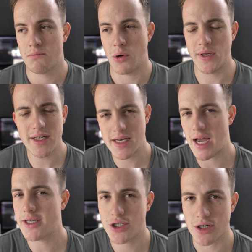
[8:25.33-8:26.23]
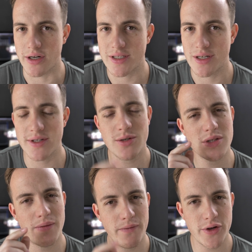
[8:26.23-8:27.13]
but we did night shots, and this was
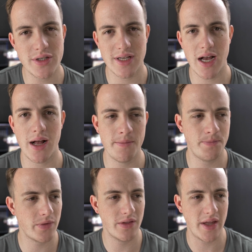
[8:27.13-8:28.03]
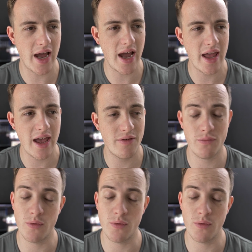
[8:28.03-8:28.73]
the first time that I have,